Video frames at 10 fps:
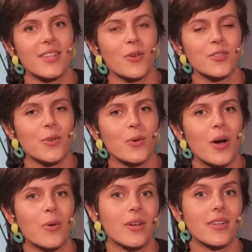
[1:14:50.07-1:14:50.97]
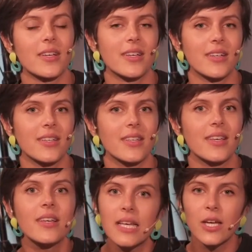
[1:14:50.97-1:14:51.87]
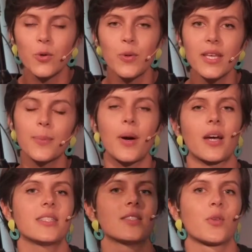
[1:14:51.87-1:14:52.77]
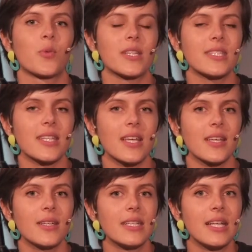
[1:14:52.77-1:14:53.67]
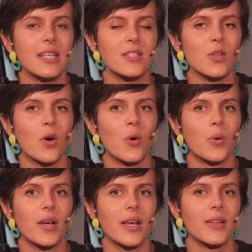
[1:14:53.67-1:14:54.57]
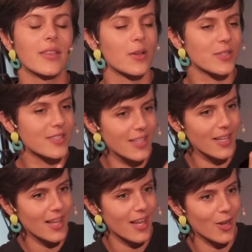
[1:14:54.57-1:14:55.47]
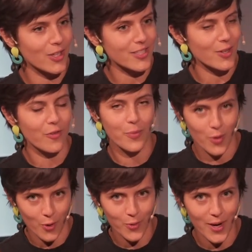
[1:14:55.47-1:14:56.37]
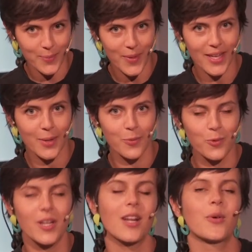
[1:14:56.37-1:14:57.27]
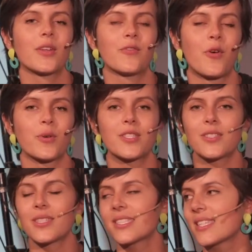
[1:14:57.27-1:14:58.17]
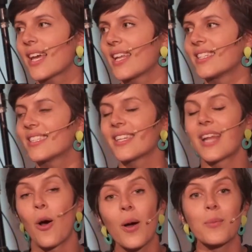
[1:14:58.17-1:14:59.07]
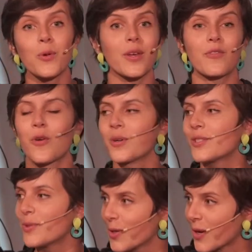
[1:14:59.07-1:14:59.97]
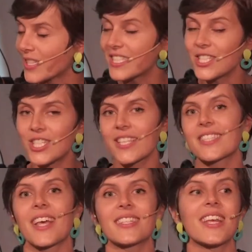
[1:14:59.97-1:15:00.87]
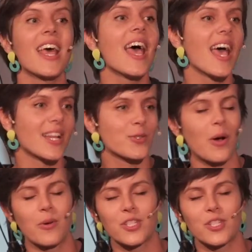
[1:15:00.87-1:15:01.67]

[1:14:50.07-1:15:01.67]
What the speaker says: also our queer parties on Wednesday. So there's still a lot of program, and I'm really looking forward to it. And now I'm looking forward to your DJ set and to our